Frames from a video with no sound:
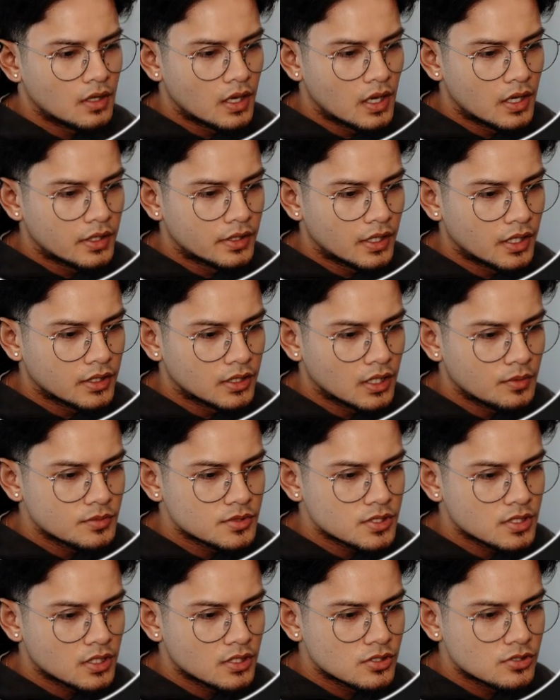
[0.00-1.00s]
And then I think I'm
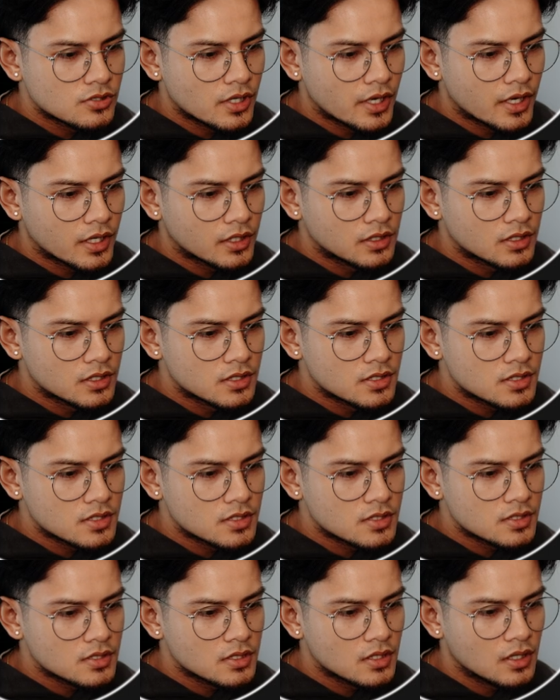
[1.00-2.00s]
just going to drag
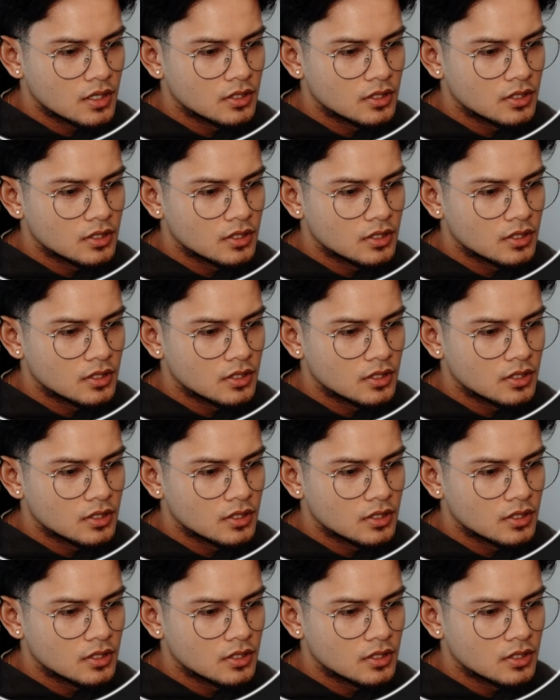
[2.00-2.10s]
this